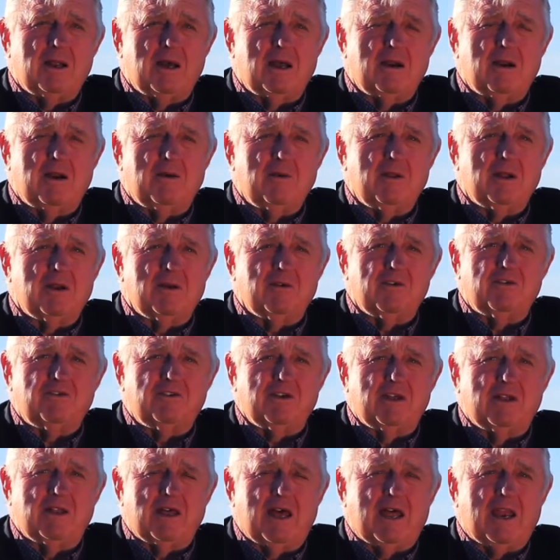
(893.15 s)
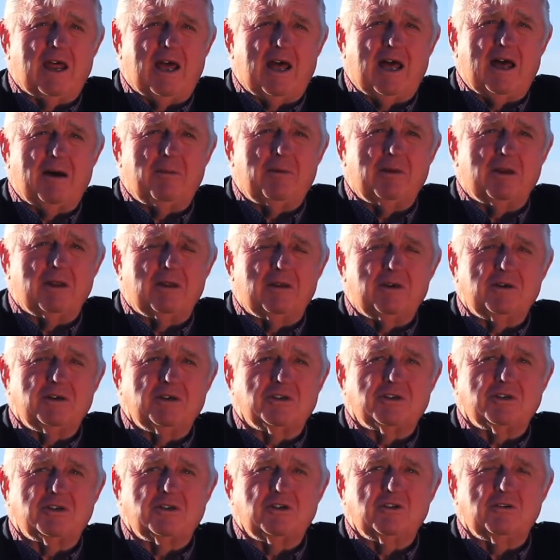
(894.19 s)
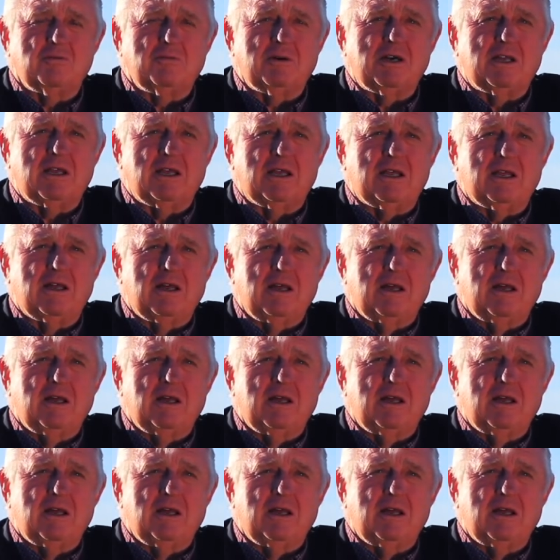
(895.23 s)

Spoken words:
I really don't see that happening. There's just too many